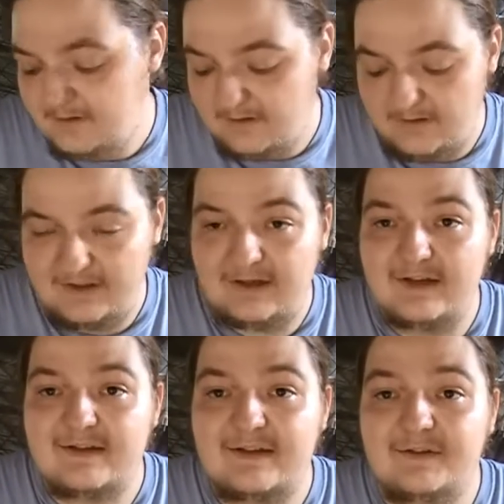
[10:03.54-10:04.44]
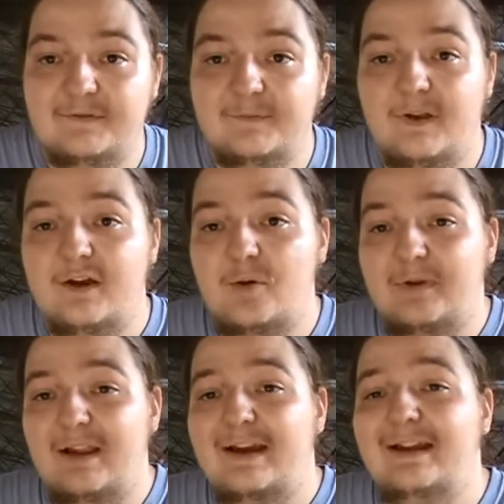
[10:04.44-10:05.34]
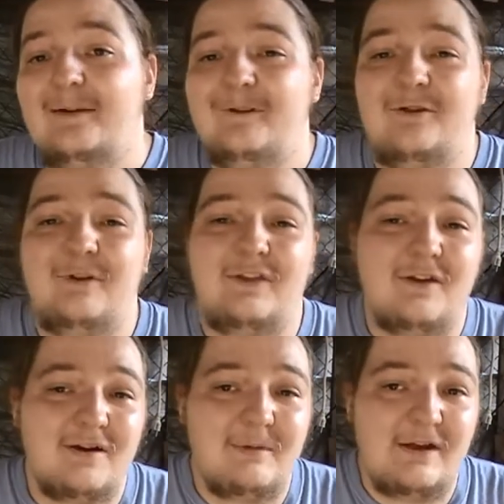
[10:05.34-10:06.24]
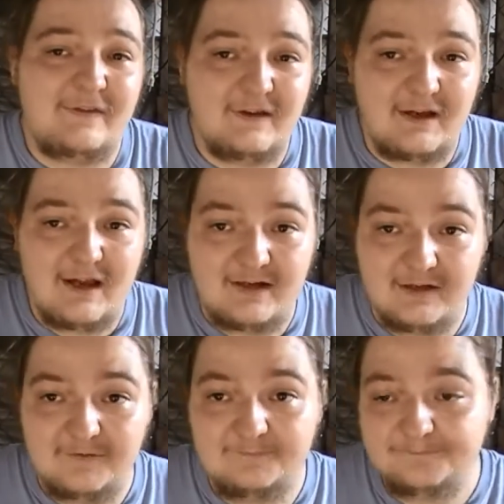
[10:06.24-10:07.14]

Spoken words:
Alright guys, I hope you like it. Let me know what you thought about the kind of